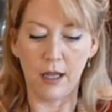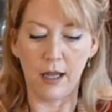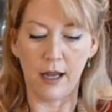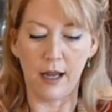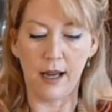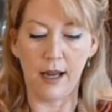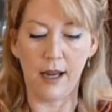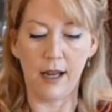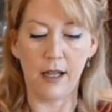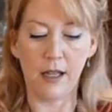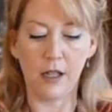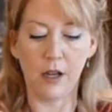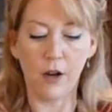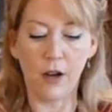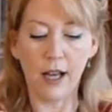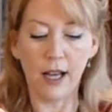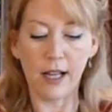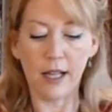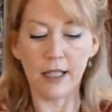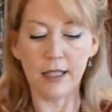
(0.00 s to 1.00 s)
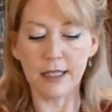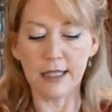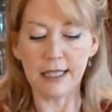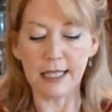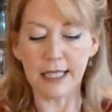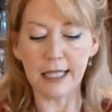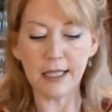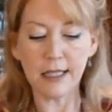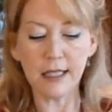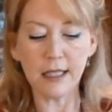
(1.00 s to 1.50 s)
and go ahead and
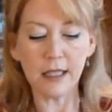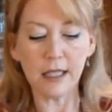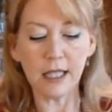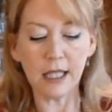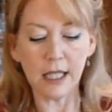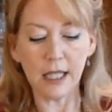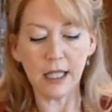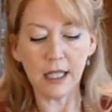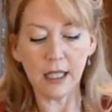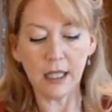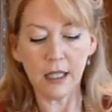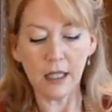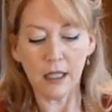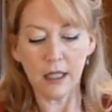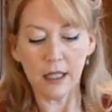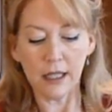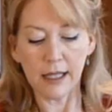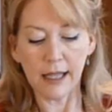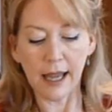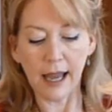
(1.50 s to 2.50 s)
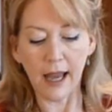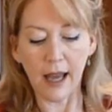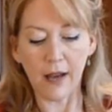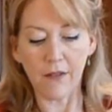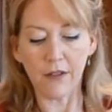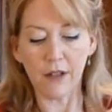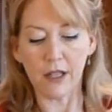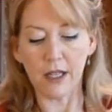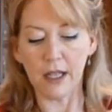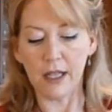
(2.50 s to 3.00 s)
season the
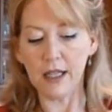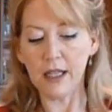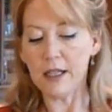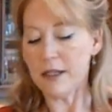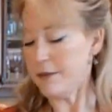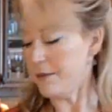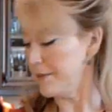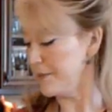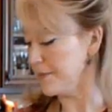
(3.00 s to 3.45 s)
cavity.